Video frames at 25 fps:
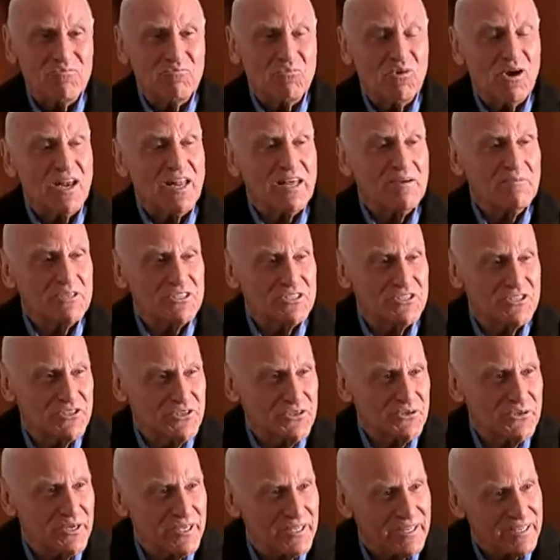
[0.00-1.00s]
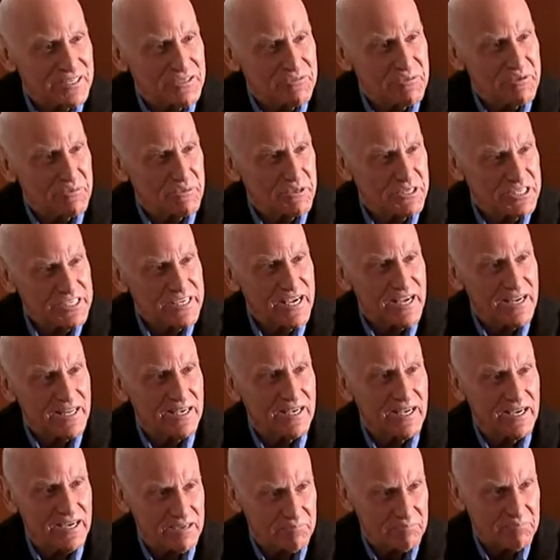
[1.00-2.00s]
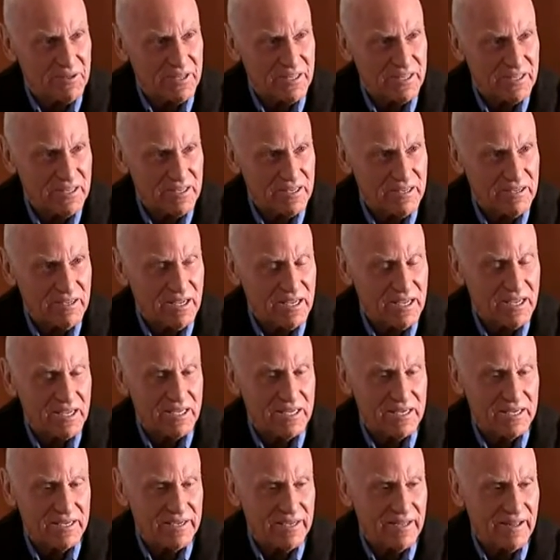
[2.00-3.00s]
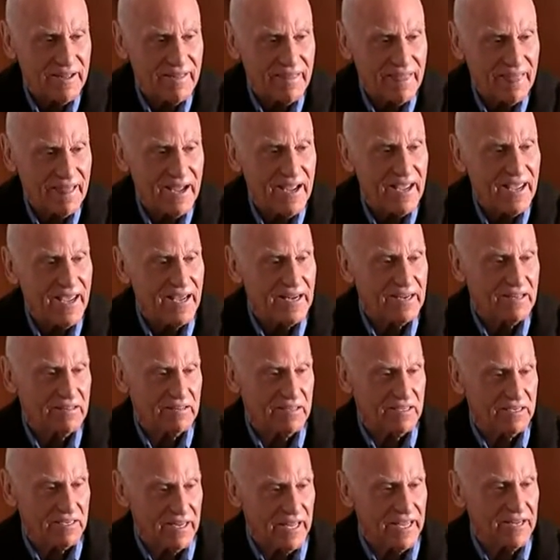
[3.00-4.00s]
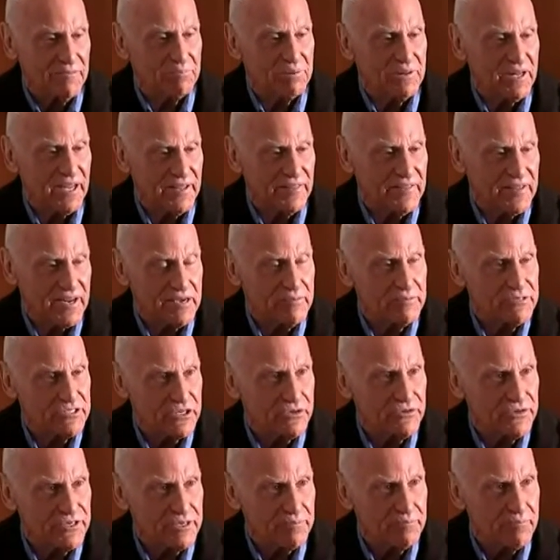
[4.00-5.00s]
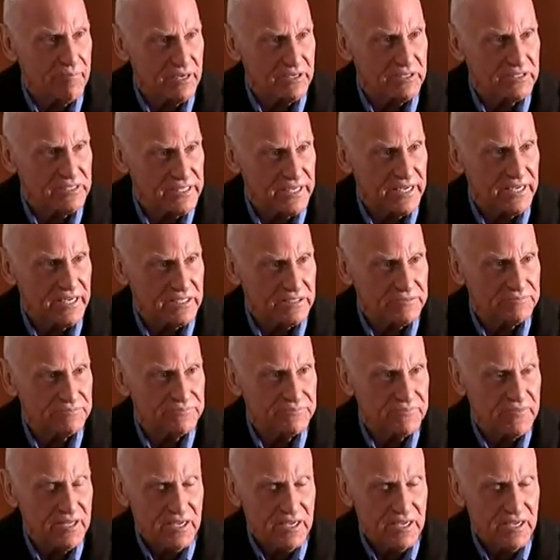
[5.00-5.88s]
And while I was doing this, we were setting up. And I had a lead plate that I was going to melt down.